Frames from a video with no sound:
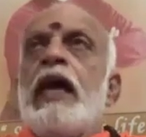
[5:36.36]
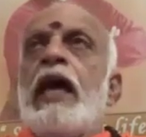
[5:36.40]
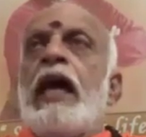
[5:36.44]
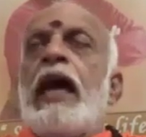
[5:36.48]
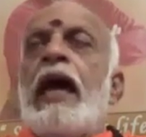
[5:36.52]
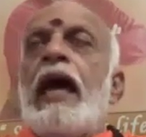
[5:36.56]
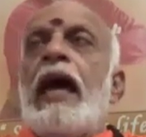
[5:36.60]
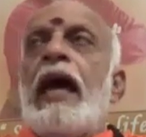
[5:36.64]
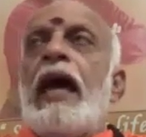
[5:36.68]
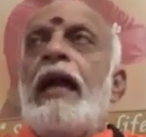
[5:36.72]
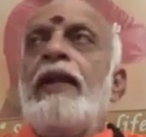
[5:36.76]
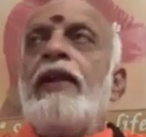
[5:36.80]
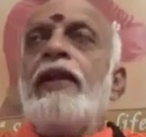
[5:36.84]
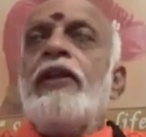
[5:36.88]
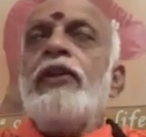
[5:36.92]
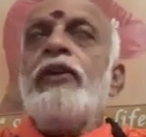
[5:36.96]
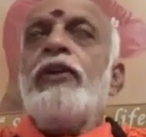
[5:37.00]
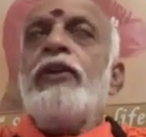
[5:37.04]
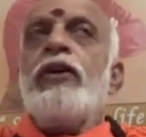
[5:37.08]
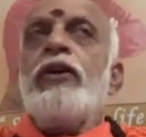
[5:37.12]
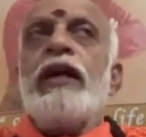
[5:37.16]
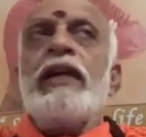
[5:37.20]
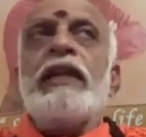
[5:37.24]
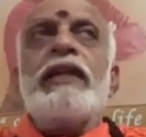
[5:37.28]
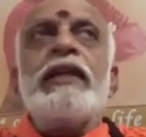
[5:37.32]
And
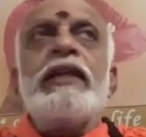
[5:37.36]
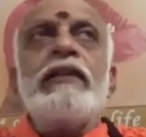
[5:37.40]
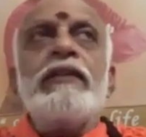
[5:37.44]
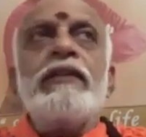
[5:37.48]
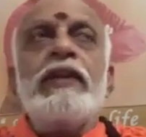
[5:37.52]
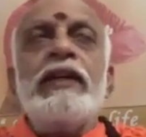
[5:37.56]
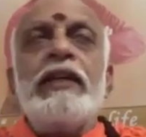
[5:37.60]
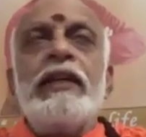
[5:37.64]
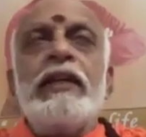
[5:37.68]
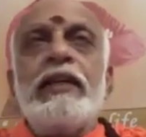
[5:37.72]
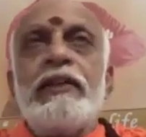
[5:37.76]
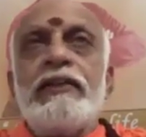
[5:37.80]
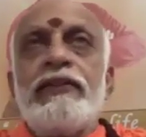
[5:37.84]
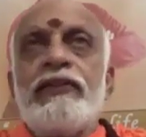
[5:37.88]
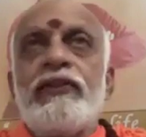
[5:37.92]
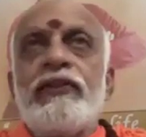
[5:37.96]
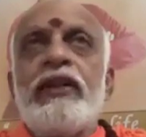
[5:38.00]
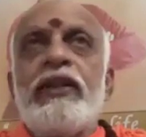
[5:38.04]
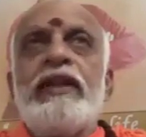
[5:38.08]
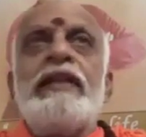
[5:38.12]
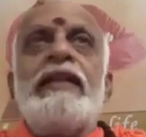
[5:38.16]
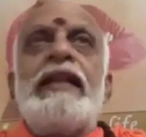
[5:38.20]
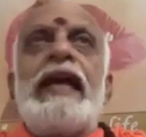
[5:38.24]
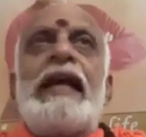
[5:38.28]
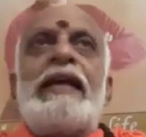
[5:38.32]
you are given
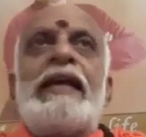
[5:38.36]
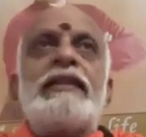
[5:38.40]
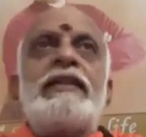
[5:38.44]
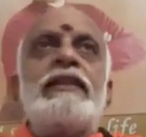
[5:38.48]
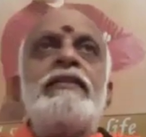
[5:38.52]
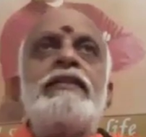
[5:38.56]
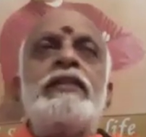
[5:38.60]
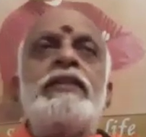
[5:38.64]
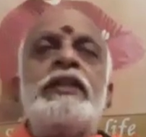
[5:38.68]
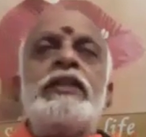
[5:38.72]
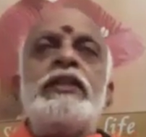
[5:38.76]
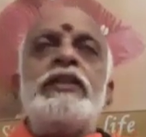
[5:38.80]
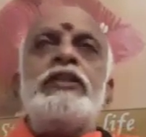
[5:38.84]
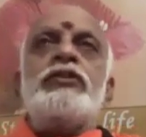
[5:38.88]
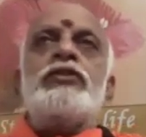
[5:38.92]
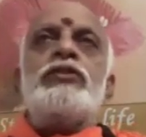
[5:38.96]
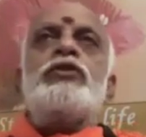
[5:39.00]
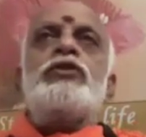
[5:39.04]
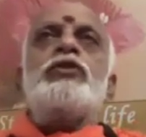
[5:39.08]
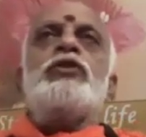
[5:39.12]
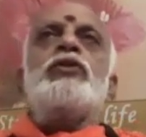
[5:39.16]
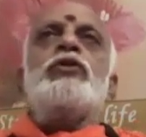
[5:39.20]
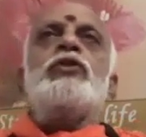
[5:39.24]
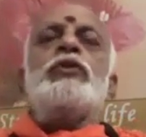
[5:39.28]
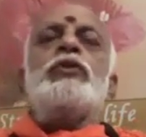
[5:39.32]
different activities
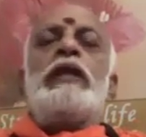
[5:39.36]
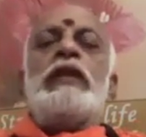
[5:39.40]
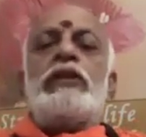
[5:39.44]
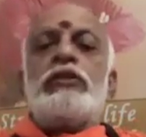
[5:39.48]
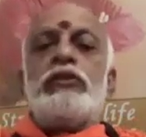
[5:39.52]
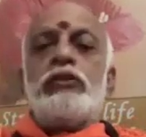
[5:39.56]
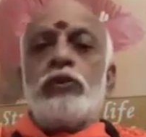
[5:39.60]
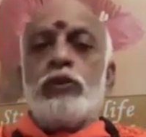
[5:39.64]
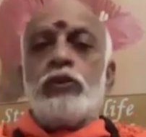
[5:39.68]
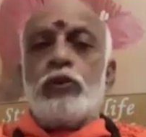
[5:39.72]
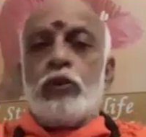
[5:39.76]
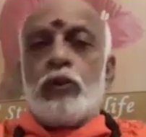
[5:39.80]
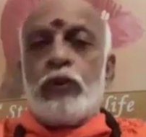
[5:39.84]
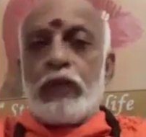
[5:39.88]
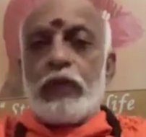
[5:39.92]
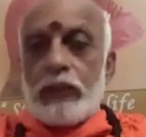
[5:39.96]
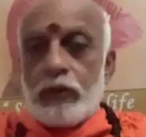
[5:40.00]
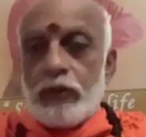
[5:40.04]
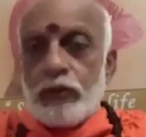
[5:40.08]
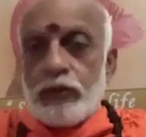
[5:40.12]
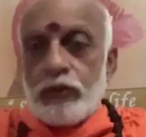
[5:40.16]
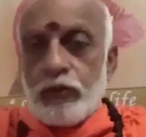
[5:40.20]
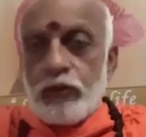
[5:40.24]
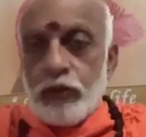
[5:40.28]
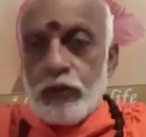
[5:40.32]
to do and you go and
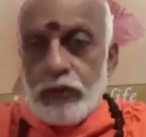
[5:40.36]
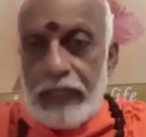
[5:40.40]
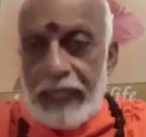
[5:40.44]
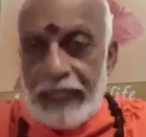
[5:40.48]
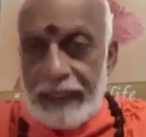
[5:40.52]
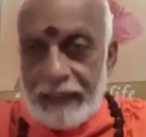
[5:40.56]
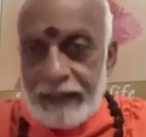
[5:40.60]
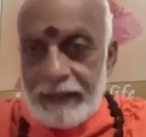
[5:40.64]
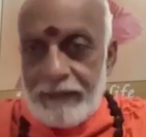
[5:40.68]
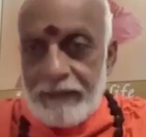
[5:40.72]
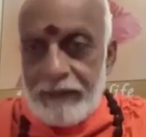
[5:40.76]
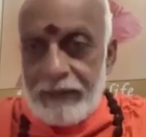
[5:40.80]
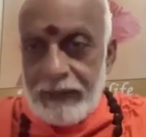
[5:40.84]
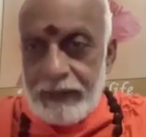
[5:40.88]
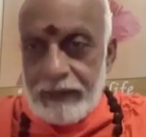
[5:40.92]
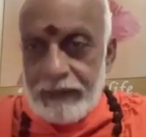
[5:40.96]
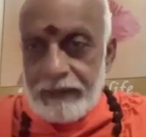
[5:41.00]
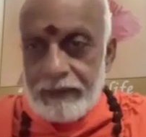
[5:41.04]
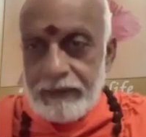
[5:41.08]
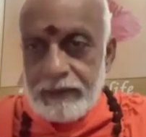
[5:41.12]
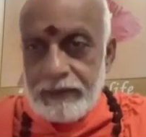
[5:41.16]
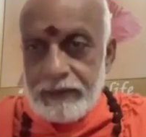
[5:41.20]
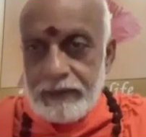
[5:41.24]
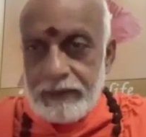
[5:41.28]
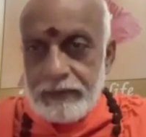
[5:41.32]
do those
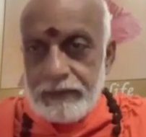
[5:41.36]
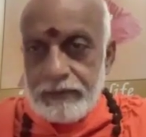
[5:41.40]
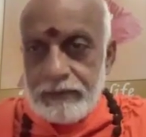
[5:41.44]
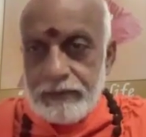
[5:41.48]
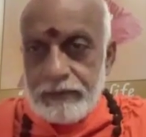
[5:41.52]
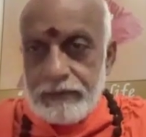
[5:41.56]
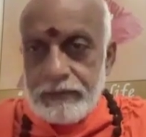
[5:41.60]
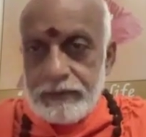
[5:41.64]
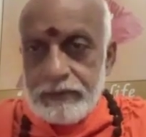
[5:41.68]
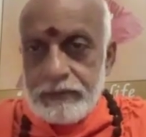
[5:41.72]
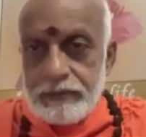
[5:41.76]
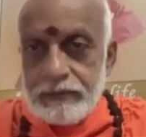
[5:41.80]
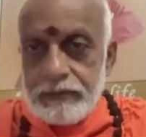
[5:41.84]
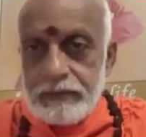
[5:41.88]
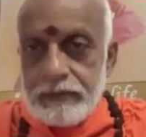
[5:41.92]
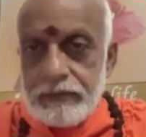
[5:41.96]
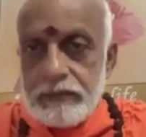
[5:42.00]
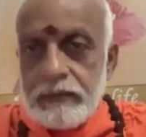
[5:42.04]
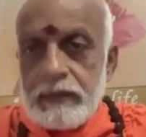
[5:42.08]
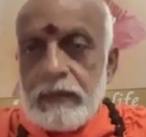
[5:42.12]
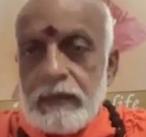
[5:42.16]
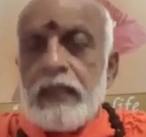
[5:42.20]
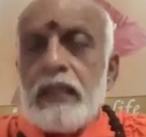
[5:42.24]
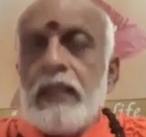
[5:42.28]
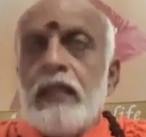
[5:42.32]
activities.
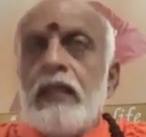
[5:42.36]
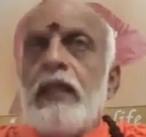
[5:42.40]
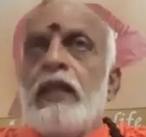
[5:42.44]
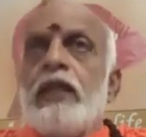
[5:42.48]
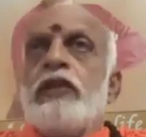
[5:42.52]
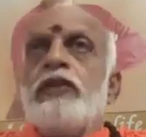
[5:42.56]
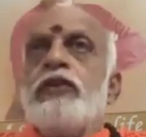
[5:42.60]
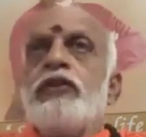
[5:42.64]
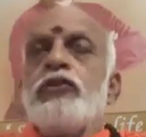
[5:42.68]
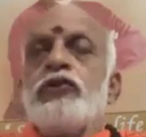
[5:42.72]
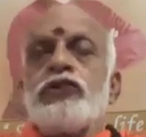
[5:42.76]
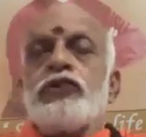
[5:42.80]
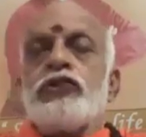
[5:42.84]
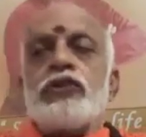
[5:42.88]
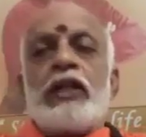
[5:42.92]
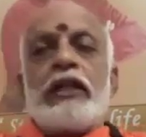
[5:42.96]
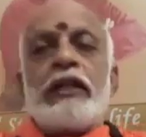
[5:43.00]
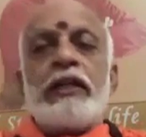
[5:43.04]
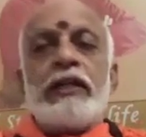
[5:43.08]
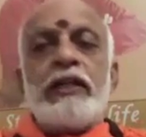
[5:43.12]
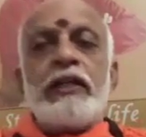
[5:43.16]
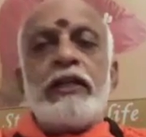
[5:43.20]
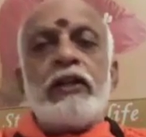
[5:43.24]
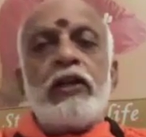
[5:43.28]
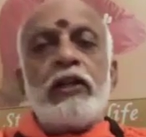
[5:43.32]
You
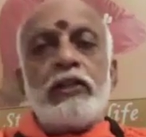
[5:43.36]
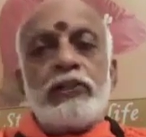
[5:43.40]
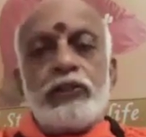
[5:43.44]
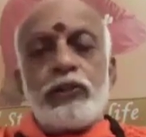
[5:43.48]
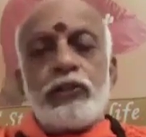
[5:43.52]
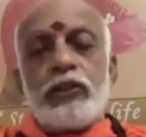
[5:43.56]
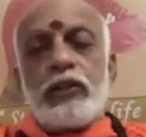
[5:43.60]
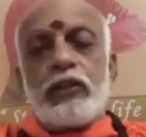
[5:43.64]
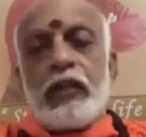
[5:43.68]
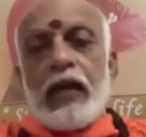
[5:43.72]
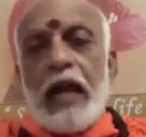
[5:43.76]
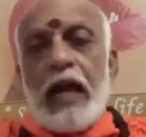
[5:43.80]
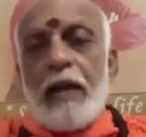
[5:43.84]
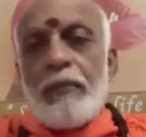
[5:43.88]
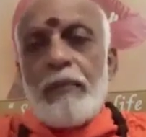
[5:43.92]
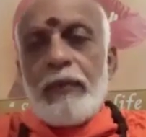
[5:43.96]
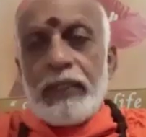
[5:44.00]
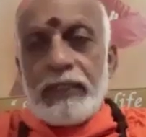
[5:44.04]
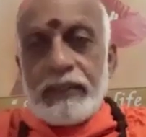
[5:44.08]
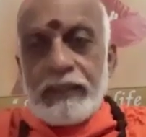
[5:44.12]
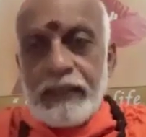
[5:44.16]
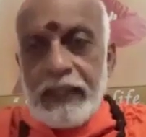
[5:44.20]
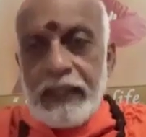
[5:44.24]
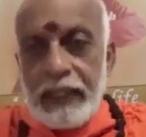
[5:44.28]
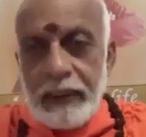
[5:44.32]
study also
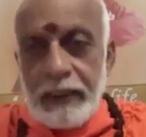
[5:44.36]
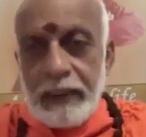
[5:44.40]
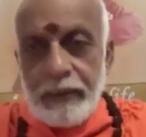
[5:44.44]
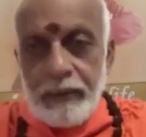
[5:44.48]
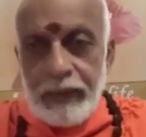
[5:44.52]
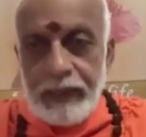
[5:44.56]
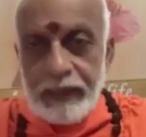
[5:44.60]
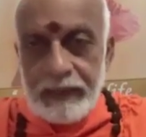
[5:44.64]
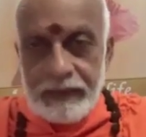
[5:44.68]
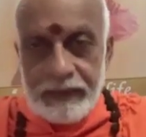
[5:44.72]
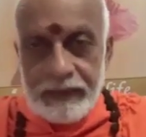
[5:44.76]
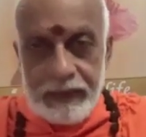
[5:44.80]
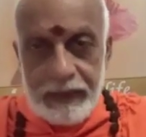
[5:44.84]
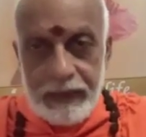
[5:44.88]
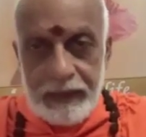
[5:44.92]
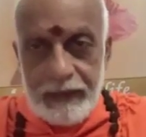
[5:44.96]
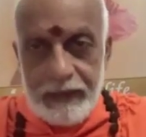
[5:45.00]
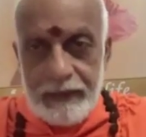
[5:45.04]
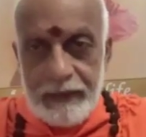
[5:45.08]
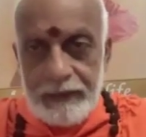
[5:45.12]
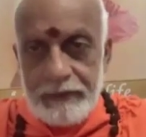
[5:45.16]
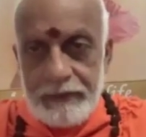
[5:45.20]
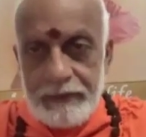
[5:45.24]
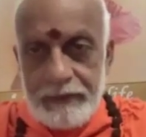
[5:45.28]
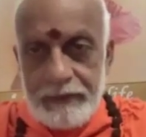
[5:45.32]
grammar side by side.